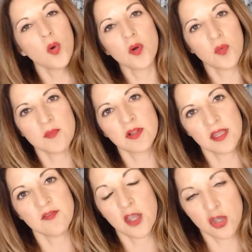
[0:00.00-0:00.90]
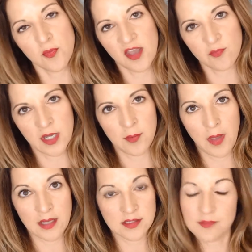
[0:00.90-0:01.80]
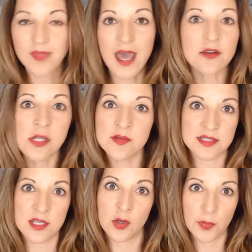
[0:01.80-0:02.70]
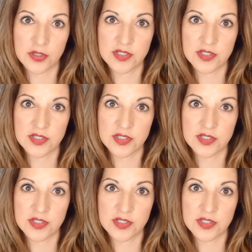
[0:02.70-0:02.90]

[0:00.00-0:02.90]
or we believe that you may have been impacted. I don't know a single